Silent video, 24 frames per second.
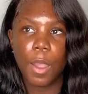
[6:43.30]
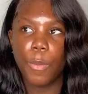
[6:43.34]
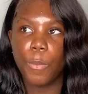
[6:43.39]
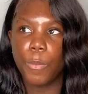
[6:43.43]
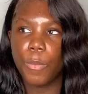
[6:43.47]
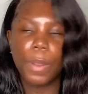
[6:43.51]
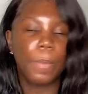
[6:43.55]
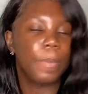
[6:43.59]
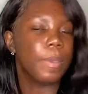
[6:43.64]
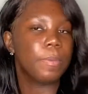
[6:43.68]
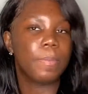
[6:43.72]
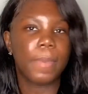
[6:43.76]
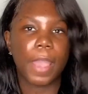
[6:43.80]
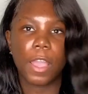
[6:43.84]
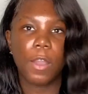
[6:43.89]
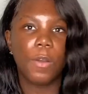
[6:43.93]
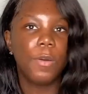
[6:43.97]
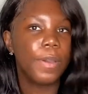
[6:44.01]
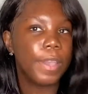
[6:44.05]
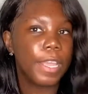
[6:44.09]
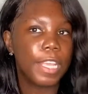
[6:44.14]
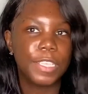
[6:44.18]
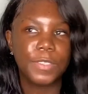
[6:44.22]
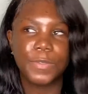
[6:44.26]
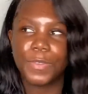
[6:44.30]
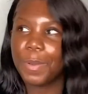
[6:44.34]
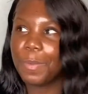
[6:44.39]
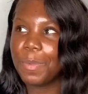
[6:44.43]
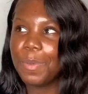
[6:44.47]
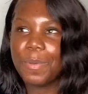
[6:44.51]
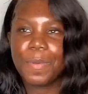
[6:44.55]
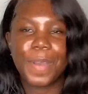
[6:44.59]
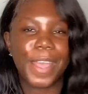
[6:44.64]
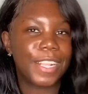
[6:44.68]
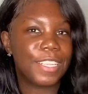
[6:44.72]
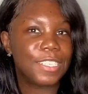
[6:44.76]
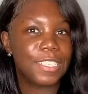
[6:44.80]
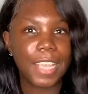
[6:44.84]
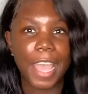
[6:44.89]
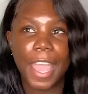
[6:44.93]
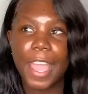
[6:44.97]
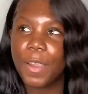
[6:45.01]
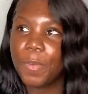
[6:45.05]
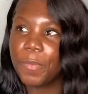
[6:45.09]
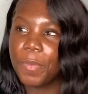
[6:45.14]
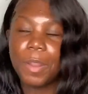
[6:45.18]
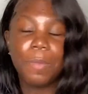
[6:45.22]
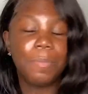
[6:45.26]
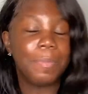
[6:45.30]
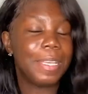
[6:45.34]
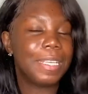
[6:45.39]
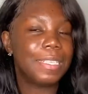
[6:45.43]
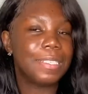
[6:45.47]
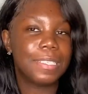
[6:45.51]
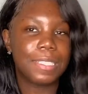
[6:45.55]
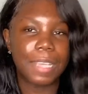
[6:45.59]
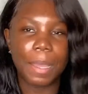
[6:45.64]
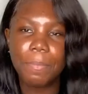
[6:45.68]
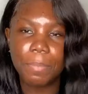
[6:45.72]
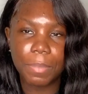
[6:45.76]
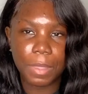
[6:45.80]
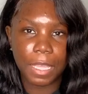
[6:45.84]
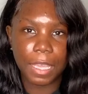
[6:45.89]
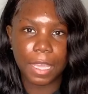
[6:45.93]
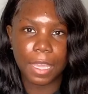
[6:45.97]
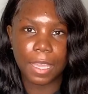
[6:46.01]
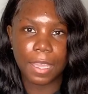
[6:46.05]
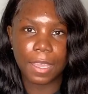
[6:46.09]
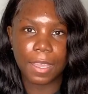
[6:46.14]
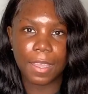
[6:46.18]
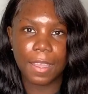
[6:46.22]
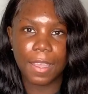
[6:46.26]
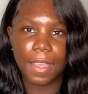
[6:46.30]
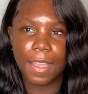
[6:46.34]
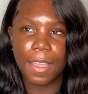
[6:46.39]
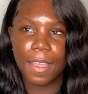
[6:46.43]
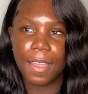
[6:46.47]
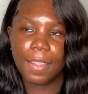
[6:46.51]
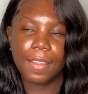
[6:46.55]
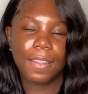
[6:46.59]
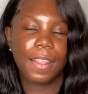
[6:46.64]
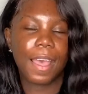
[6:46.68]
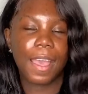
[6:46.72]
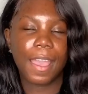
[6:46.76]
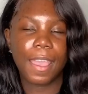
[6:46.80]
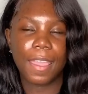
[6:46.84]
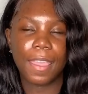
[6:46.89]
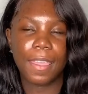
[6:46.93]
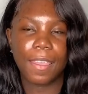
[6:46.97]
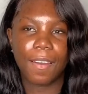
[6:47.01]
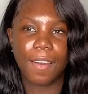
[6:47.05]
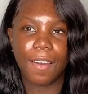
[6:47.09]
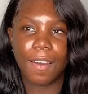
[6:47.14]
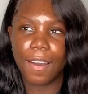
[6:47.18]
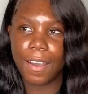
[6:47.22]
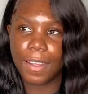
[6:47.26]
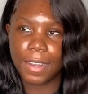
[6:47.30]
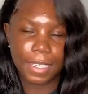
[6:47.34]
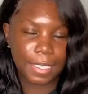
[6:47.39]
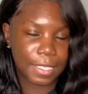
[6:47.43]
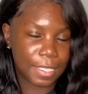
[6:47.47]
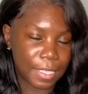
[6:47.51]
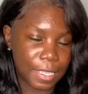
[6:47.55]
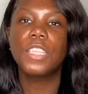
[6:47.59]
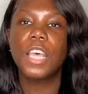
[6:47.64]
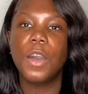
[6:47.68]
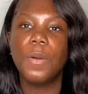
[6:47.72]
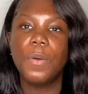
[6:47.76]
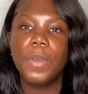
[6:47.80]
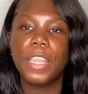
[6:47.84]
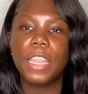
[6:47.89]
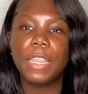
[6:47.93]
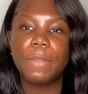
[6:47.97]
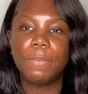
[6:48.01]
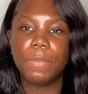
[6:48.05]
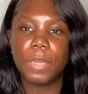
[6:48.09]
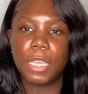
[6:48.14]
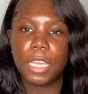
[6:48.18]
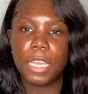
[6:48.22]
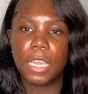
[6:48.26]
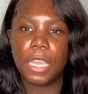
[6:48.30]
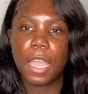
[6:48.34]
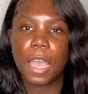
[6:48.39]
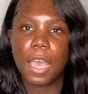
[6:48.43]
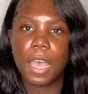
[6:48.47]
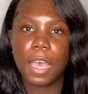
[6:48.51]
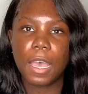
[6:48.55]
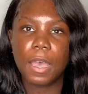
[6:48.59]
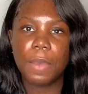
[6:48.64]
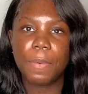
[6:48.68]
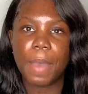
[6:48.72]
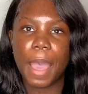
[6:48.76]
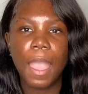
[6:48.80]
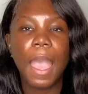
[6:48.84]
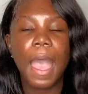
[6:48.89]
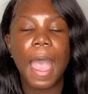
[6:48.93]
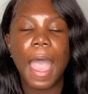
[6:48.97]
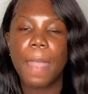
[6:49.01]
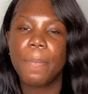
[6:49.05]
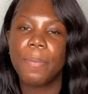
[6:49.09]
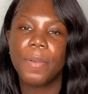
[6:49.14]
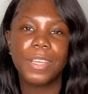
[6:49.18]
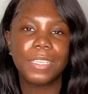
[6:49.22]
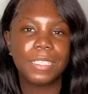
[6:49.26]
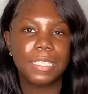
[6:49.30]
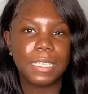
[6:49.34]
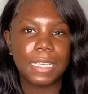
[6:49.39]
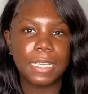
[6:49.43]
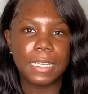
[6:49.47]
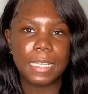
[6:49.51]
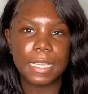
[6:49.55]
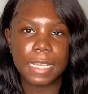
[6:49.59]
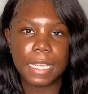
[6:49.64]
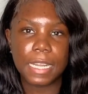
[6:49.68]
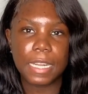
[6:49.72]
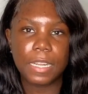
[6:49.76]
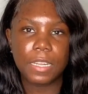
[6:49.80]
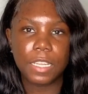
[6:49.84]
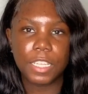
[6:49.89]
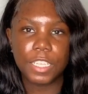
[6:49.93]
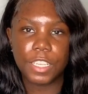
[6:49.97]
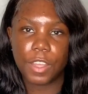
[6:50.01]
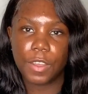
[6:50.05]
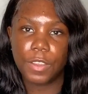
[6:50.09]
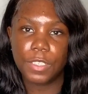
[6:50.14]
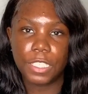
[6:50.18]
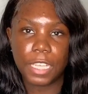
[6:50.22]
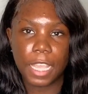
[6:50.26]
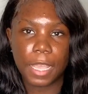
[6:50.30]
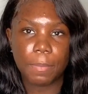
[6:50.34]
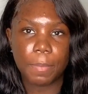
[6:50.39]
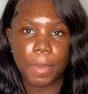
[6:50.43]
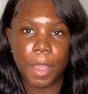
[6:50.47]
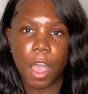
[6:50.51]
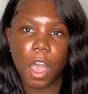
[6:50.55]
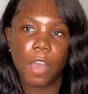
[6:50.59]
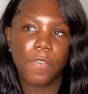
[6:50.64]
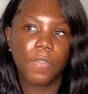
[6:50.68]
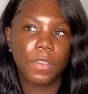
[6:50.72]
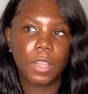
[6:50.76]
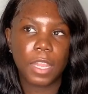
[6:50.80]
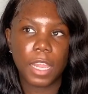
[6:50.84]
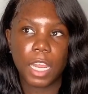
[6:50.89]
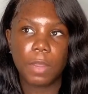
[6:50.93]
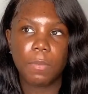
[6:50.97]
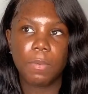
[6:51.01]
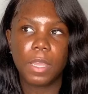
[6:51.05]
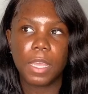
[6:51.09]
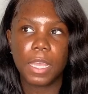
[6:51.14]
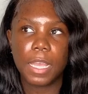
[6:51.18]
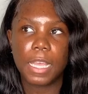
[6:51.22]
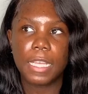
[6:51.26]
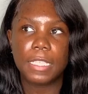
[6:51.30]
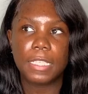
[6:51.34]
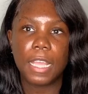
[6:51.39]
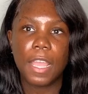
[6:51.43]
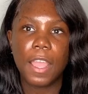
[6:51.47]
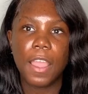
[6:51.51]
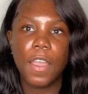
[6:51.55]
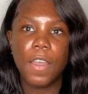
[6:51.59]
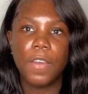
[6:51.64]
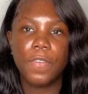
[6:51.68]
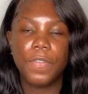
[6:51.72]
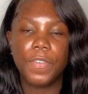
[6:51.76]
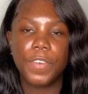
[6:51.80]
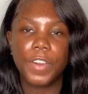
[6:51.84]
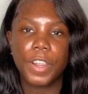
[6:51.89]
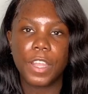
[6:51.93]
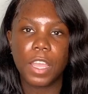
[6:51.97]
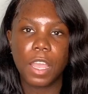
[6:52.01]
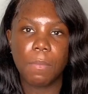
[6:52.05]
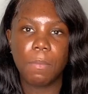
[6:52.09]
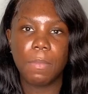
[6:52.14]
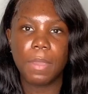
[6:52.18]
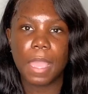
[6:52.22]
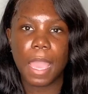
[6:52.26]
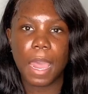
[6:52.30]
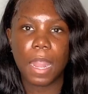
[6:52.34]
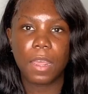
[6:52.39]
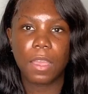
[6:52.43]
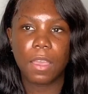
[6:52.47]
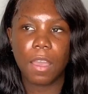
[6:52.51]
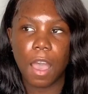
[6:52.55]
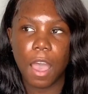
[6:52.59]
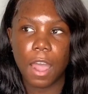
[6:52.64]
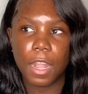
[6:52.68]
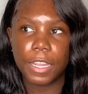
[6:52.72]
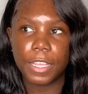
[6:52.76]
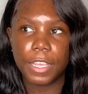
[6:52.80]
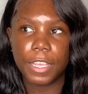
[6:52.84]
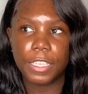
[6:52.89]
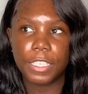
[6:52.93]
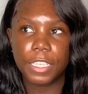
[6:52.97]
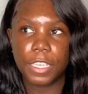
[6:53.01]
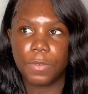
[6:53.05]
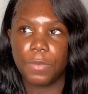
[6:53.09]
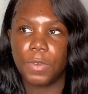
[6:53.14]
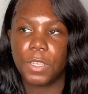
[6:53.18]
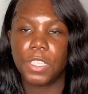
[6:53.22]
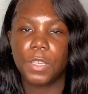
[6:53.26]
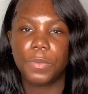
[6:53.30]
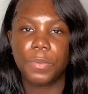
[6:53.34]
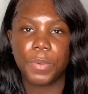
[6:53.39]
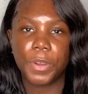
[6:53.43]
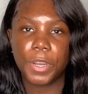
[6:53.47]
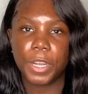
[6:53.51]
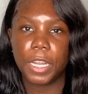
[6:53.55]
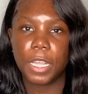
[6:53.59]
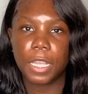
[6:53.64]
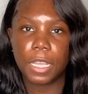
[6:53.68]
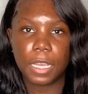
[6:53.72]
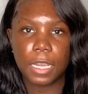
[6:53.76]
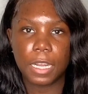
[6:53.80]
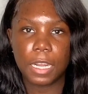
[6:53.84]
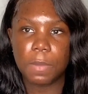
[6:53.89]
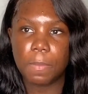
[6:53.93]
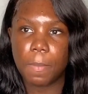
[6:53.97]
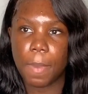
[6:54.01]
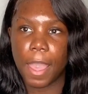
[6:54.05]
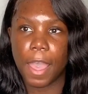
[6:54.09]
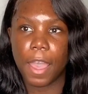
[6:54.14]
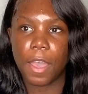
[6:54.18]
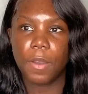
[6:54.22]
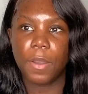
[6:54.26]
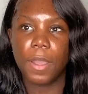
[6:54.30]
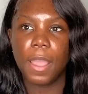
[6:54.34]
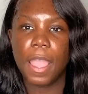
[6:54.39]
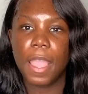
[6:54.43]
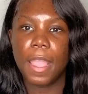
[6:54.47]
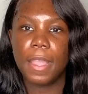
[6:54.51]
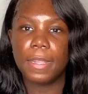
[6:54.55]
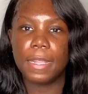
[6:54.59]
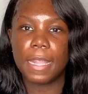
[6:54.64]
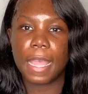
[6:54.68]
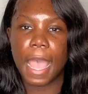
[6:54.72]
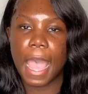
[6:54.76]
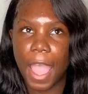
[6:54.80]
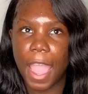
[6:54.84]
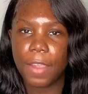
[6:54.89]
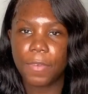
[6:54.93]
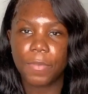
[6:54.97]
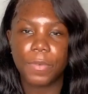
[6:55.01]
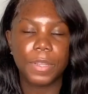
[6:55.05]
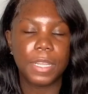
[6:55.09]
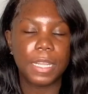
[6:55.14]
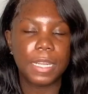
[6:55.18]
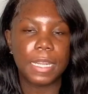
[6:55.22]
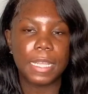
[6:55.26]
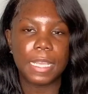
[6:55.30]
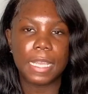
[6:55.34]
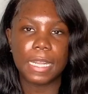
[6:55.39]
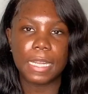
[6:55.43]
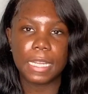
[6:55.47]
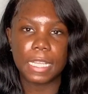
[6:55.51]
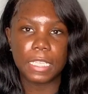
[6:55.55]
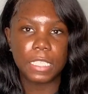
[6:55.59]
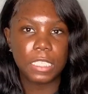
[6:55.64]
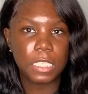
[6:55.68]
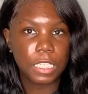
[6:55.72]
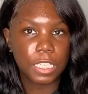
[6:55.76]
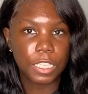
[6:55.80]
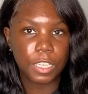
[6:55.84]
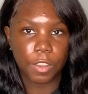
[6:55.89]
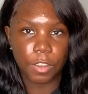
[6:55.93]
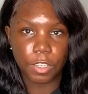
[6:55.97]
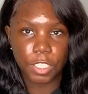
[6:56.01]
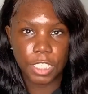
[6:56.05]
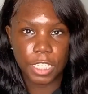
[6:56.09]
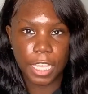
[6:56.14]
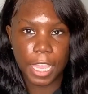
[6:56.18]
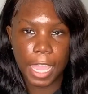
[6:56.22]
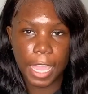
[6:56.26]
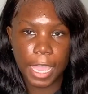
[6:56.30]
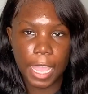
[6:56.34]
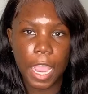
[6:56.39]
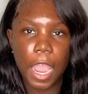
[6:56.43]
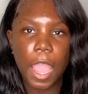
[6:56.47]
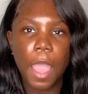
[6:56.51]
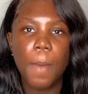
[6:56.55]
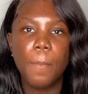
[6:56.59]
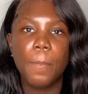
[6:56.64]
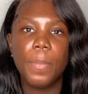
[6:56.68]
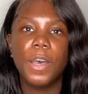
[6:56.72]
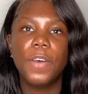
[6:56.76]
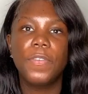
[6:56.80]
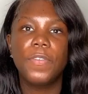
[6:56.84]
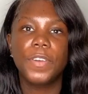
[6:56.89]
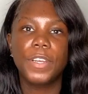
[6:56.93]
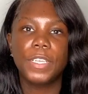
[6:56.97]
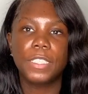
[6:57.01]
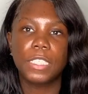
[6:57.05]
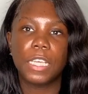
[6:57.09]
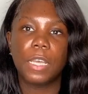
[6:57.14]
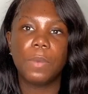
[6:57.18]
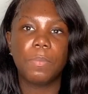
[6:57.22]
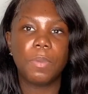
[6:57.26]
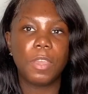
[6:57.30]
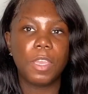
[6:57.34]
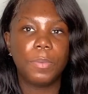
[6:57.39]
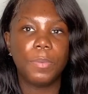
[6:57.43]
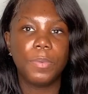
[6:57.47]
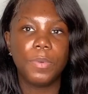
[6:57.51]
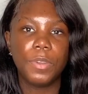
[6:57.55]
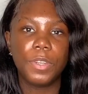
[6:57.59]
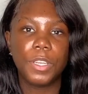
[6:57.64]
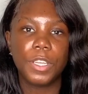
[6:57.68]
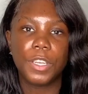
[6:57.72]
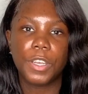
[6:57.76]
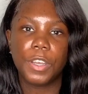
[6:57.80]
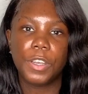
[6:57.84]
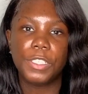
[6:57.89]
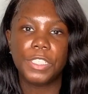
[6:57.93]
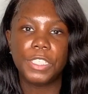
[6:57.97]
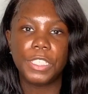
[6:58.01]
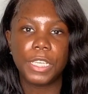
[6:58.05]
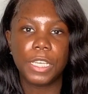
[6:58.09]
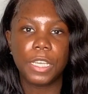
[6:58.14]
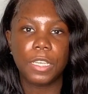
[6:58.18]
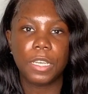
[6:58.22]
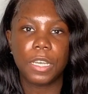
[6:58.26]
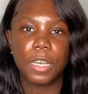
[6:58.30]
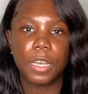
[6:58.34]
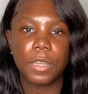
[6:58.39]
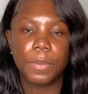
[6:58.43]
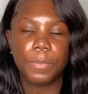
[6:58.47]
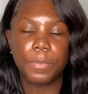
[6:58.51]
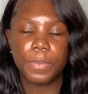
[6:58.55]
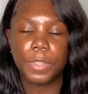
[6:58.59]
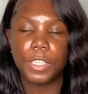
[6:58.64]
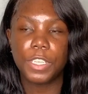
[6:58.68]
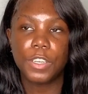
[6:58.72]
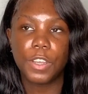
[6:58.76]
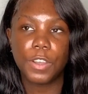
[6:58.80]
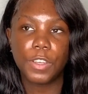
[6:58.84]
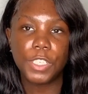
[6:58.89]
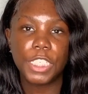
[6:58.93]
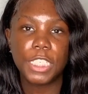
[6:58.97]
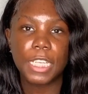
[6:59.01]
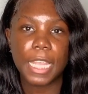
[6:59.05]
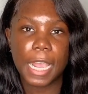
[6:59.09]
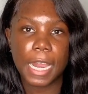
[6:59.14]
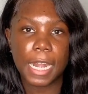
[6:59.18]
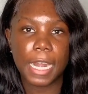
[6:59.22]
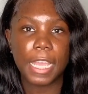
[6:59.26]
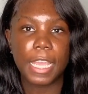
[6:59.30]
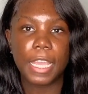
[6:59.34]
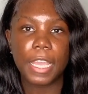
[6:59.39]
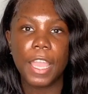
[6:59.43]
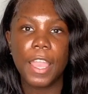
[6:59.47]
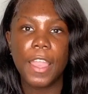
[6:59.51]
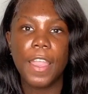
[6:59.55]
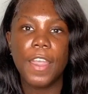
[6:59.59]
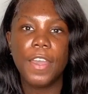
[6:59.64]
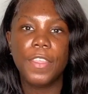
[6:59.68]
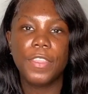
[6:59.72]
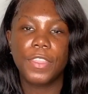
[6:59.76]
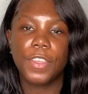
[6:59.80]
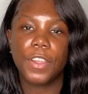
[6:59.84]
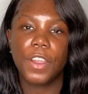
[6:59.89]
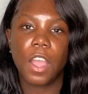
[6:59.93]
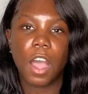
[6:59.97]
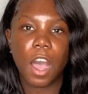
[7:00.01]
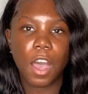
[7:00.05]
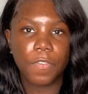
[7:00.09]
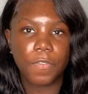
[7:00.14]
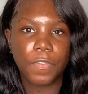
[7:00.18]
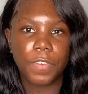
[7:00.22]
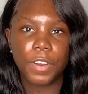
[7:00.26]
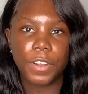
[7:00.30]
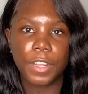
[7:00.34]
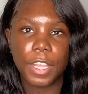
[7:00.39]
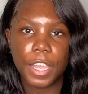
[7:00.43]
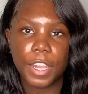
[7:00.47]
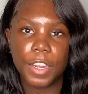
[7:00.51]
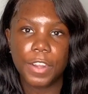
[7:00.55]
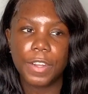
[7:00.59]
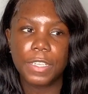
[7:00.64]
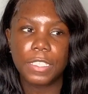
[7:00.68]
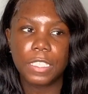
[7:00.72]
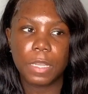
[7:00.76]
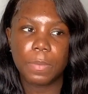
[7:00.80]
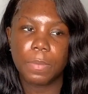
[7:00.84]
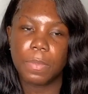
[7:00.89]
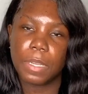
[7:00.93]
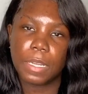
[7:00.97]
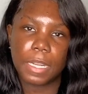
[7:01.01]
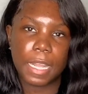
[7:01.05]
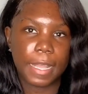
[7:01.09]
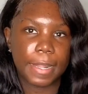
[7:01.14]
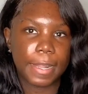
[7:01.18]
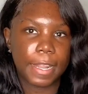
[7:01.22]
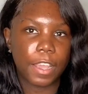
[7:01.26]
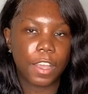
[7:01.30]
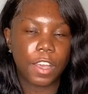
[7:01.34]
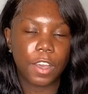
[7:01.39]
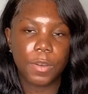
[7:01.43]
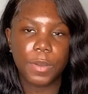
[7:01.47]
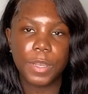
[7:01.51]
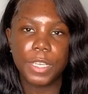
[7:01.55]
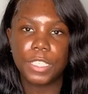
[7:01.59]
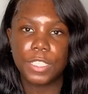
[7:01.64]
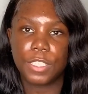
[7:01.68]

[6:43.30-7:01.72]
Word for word: Run me my coins, run me my check, run me something like honestly so with me um i personally didn't negotiate my offer letter because for coming out of college it was a pretty good amount that i really didn't need to negotiate but for some people negotiating up negotiating their offer letter is something that they always